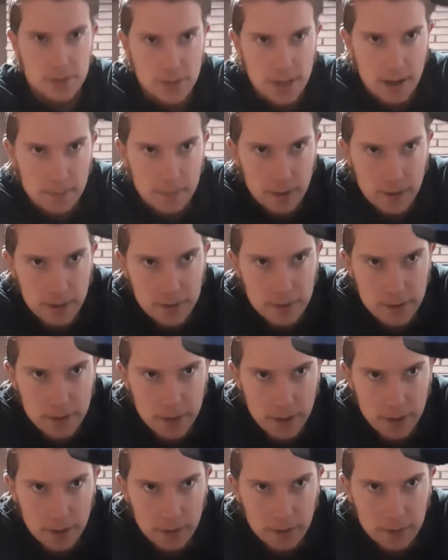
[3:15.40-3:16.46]
that button
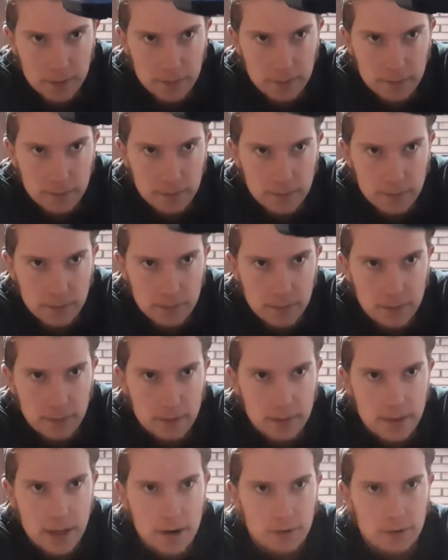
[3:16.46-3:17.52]
there,
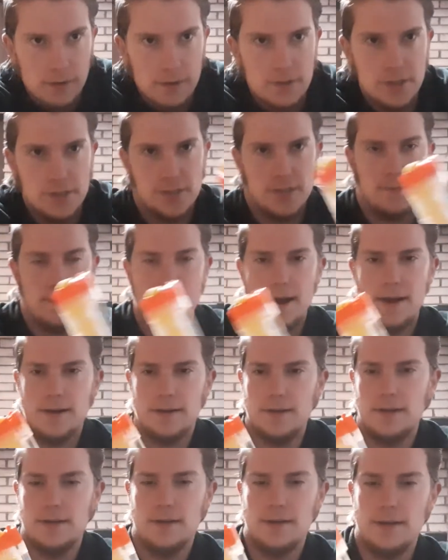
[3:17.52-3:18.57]
and that releases the
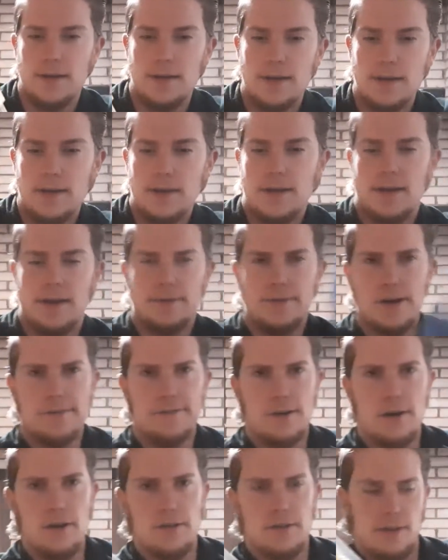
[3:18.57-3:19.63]
mag. And
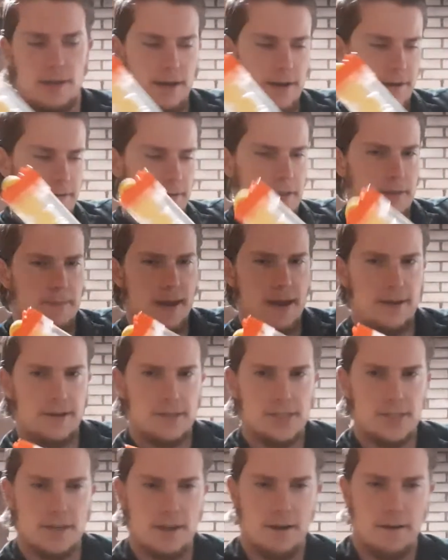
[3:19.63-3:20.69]
overall, the mag
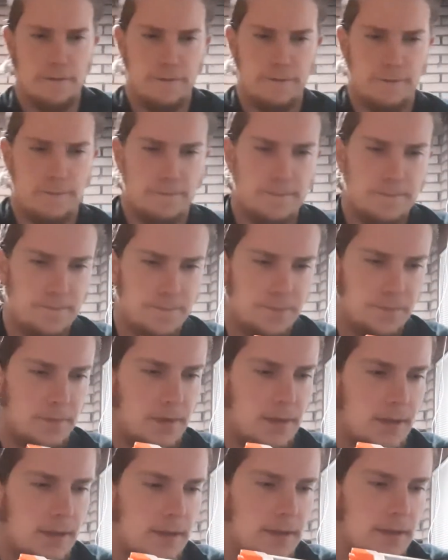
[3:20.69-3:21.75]
itself
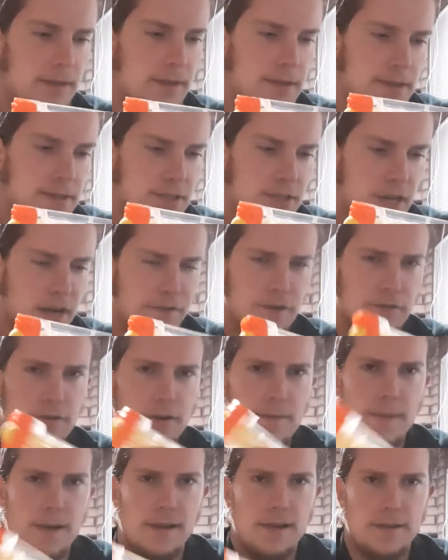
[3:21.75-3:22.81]
is different
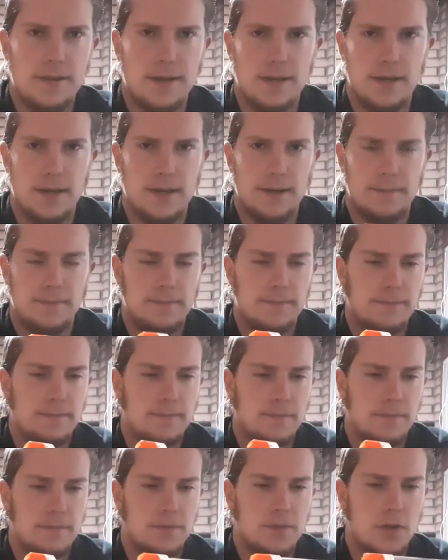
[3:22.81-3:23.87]
from any of the
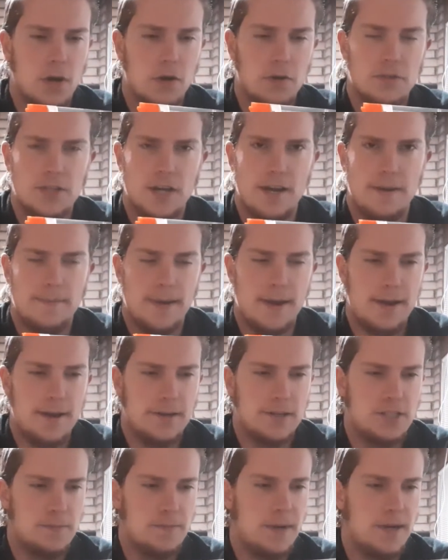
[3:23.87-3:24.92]
dart type
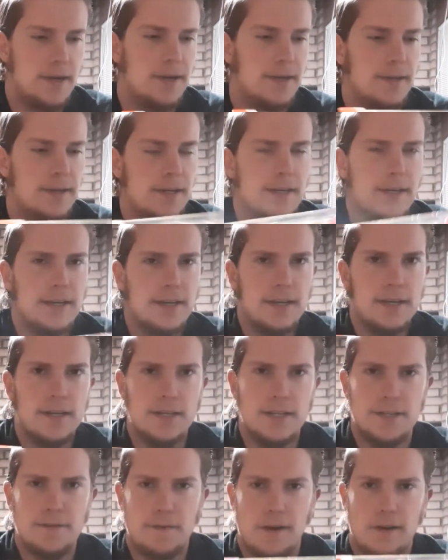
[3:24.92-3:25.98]
mags, but it
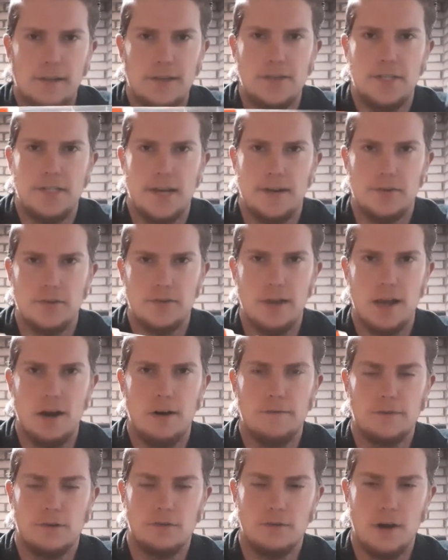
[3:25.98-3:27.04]
is fairly standard now
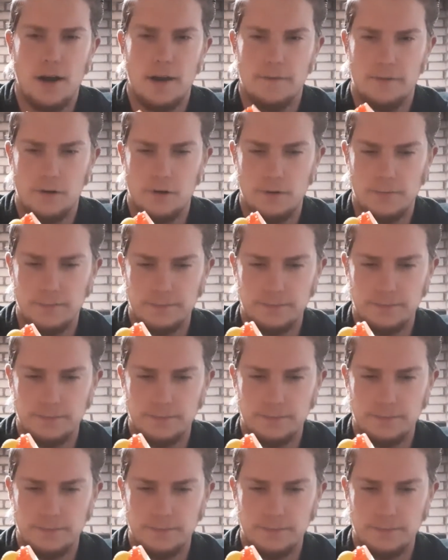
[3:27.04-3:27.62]
for Rival,